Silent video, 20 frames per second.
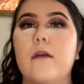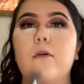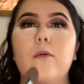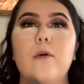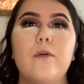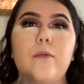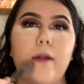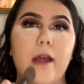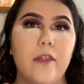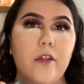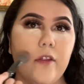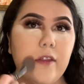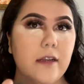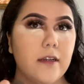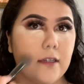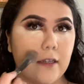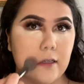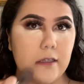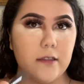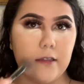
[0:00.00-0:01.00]
Rather than
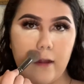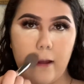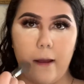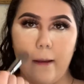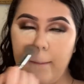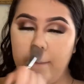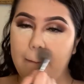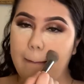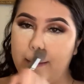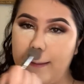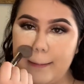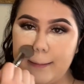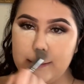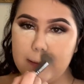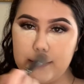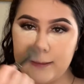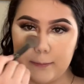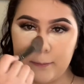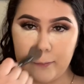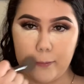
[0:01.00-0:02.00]
dust off, I like to
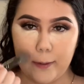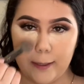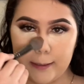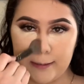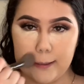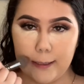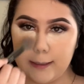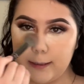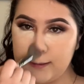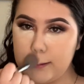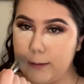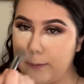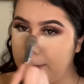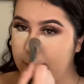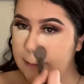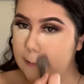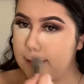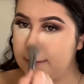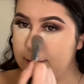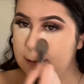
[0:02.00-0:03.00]
just press it into
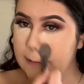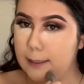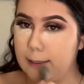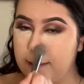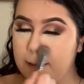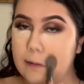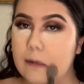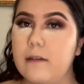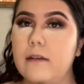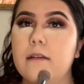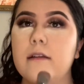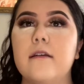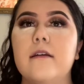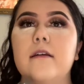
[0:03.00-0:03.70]
my skin.